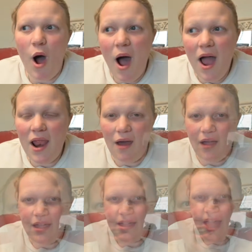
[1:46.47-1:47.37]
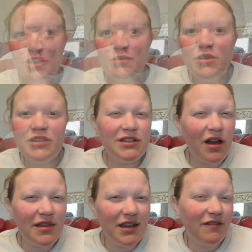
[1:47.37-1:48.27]
I like. So the most
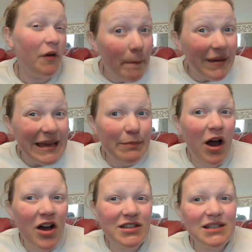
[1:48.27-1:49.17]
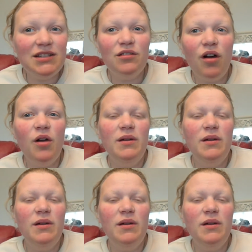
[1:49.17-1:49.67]
exciting thing for me personally to grow